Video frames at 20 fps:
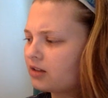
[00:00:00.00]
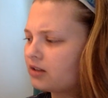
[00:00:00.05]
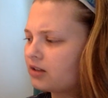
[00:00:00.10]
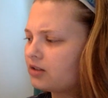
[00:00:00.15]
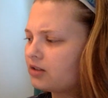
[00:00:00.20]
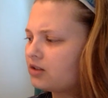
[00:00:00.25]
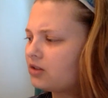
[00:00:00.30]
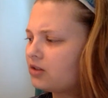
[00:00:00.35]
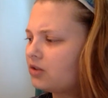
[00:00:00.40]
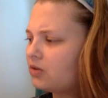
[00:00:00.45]

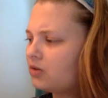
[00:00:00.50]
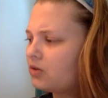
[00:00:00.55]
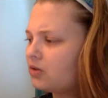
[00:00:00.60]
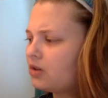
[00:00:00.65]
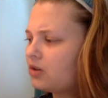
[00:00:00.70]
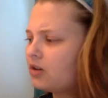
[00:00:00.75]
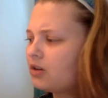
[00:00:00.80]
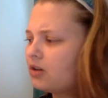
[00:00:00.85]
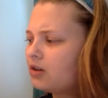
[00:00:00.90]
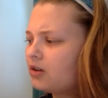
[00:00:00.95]
continued,
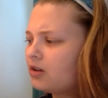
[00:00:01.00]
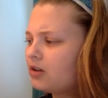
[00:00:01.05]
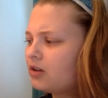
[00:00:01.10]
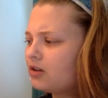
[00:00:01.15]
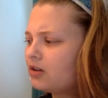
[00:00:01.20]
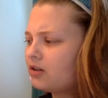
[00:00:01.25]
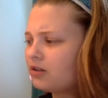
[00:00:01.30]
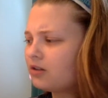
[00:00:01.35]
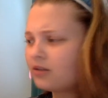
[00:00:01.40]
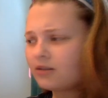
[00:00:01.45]

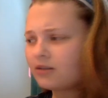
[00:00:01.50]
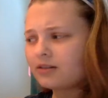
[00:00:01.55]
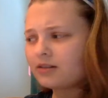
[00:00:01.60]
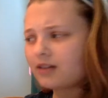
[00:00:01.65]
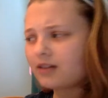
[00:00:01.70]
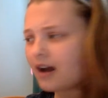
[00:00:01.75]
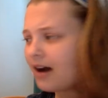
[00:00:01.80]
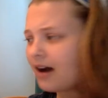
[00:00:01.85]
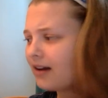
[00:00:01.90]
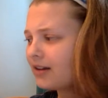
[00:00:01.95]
you're
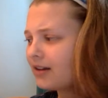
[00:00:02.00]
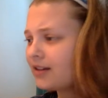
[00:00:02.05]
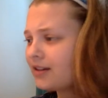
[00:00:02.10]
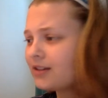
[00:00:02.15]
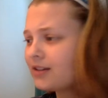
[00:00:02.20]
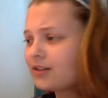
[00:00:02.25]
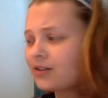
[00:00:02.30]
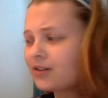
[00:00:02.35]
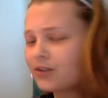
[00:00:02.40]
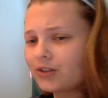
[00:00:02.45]
not
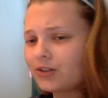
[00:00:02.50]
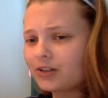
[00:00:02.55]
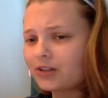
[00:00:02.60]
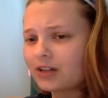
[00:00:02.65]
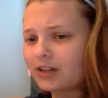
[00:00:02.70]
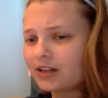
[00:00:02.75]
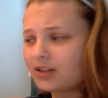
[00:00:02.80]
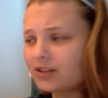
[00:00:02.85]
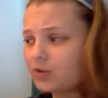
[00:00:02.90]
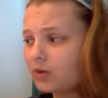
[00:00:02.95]
as good
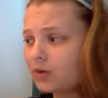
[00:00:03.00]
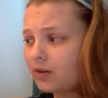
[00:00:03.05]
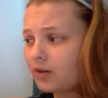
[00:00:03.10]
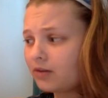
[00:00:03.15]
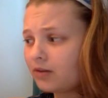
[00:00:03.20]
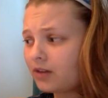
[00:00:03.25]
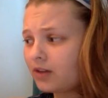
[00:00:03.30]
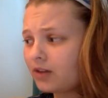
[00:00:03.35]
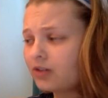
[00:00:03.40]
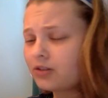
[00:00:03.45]
as you
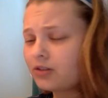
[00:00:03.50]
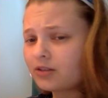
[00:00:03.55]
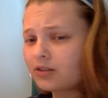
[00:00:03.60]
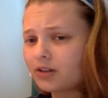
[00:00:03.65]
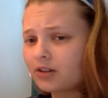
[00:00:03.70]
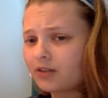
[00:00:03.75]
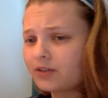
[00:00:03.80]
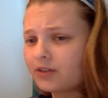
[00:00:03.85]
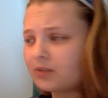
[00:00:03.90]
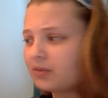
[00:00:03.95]
have led
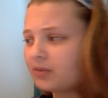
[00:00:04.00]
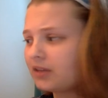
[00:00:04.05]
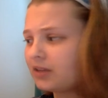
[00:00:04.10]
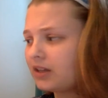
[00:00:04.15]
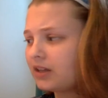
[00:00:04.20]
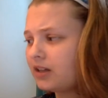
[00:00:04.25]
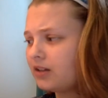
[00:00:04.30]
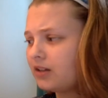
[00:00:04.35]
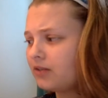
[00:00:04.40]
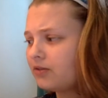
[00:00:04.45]
yourself to
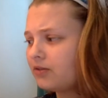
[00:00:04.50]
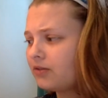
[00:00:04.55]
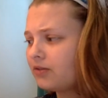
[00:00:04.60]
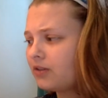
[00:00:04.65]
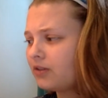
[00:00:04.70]
believe.